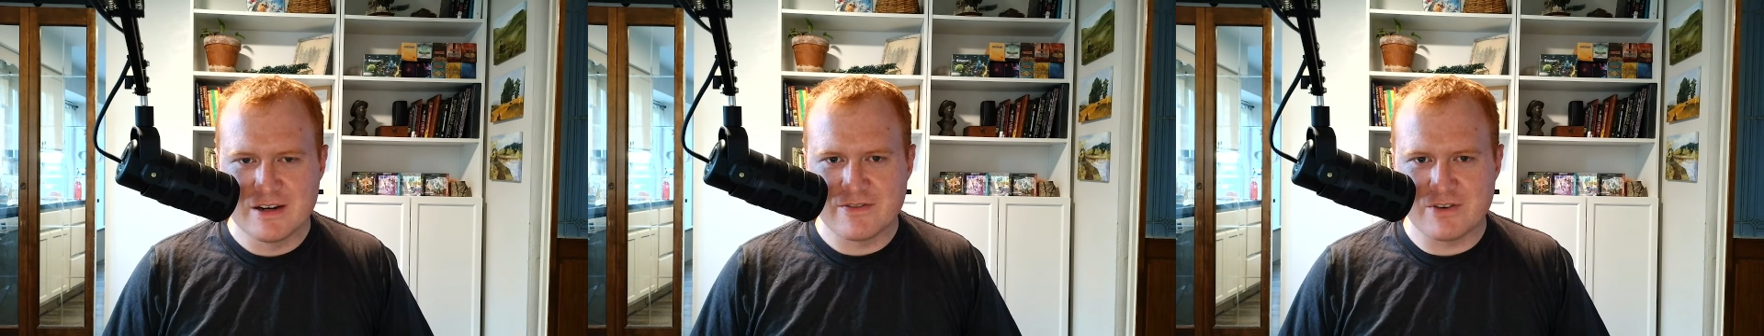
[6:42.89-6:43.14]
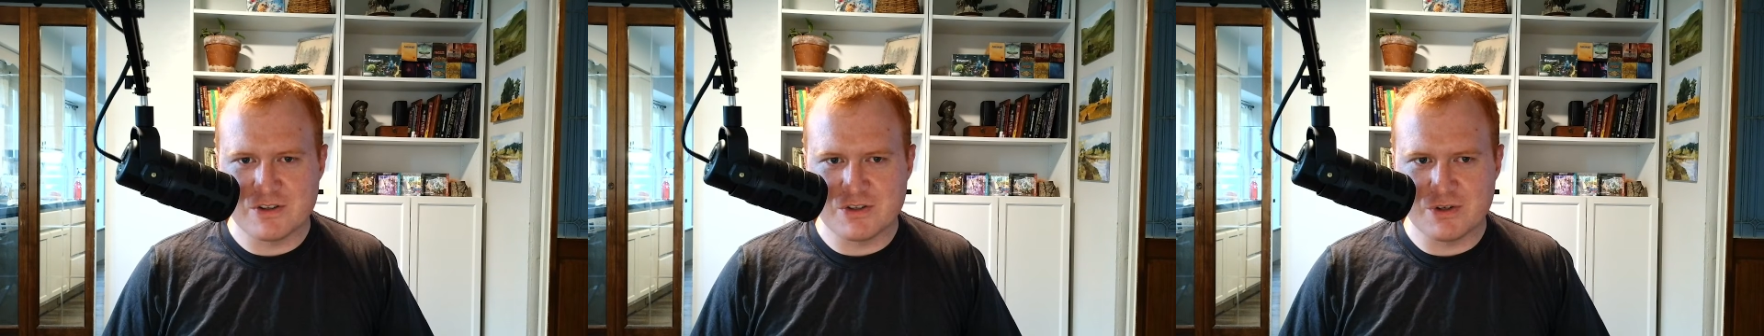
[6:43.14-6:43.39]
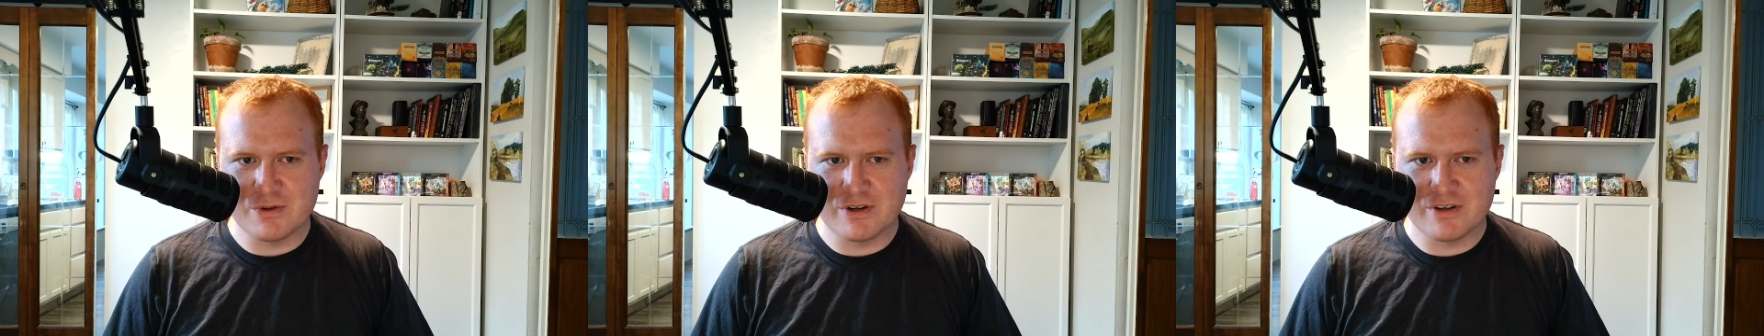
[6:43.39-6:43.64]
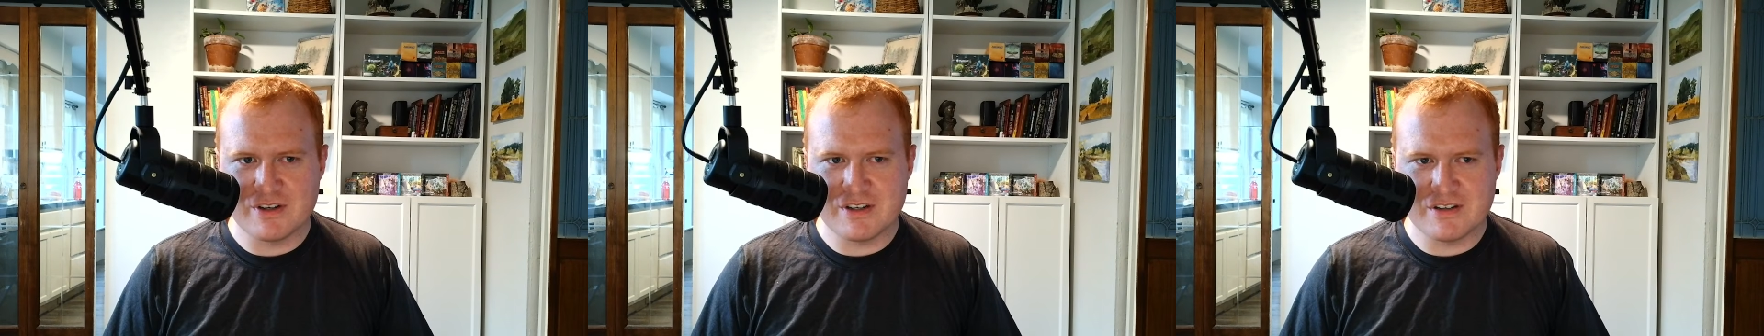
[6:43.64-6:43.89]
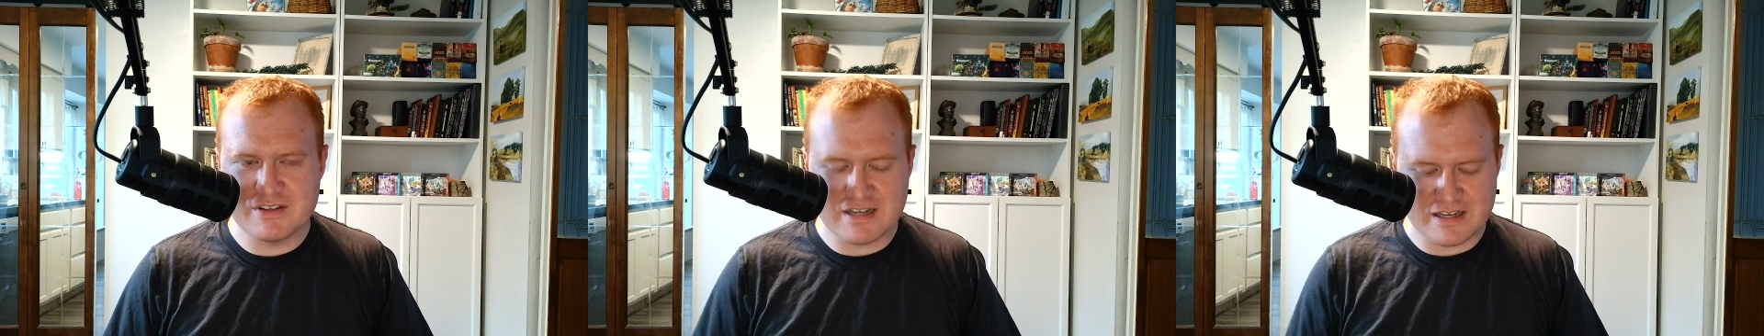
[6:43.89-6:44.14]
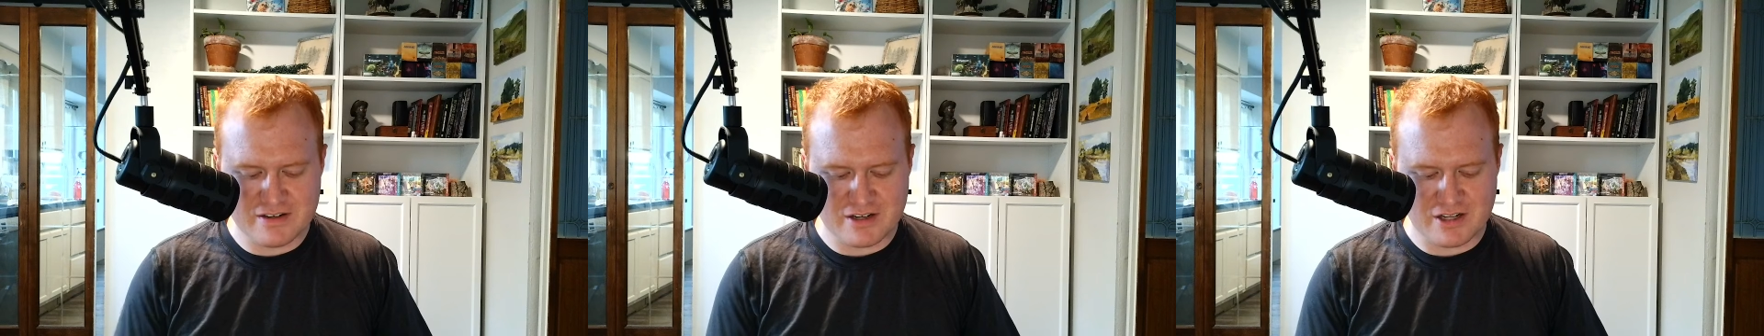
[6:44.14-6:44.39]
for
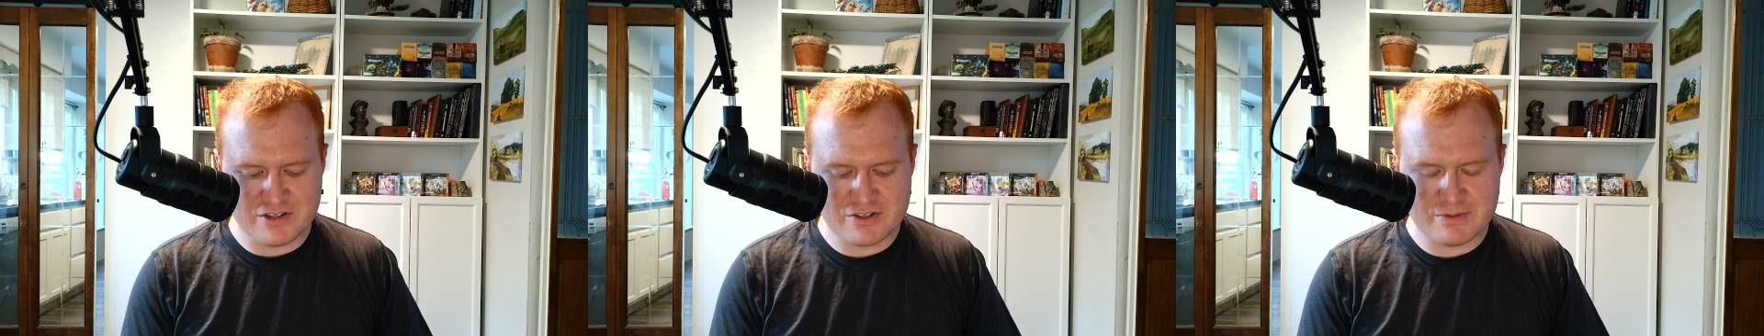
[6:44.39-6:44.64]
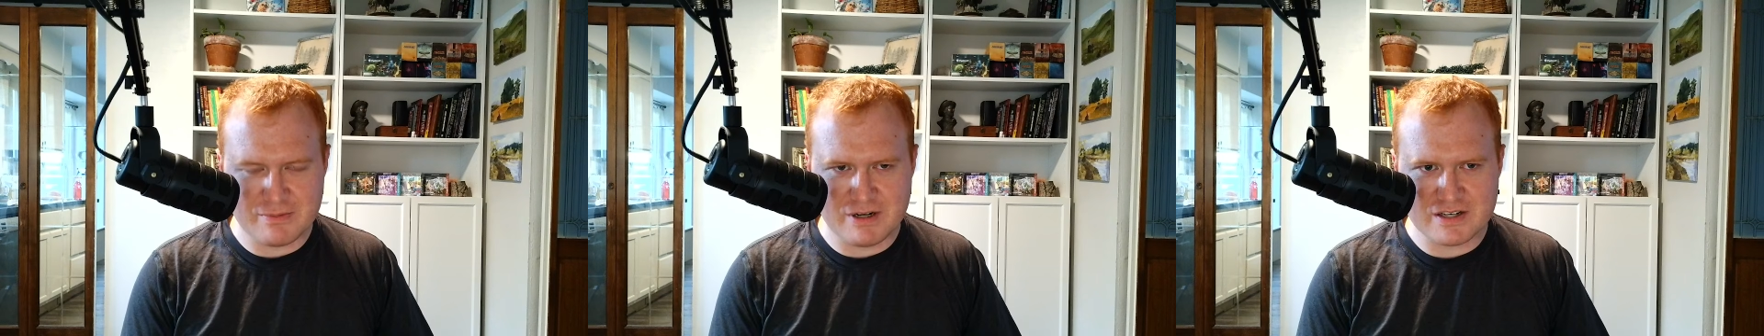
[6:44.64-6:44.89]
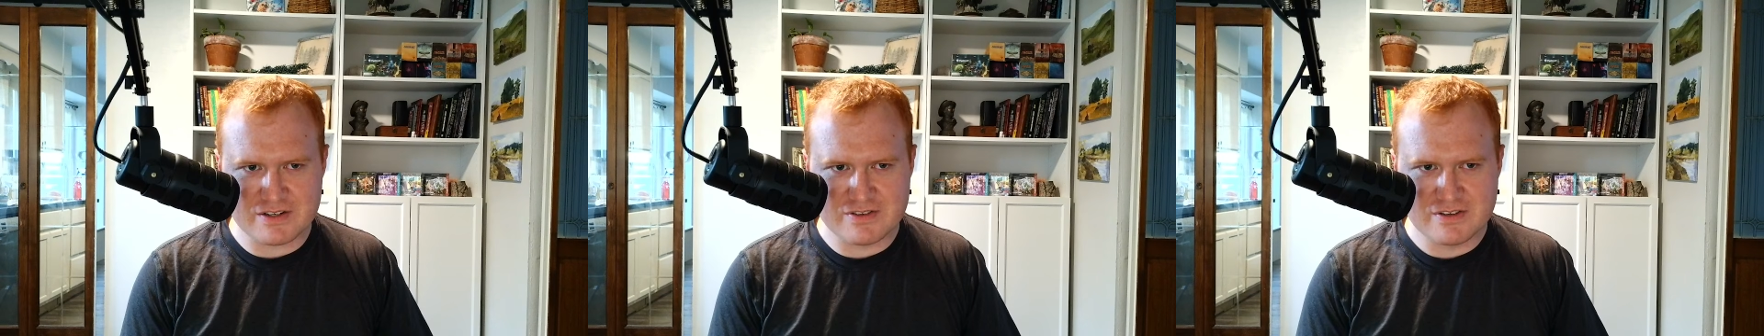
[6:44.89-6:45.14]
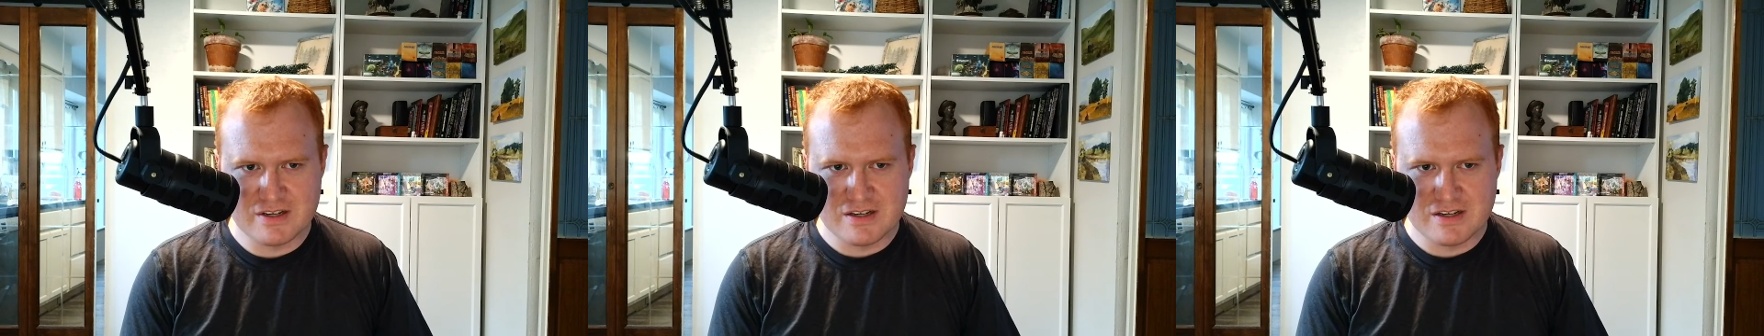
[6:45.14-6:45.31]
$210 a box?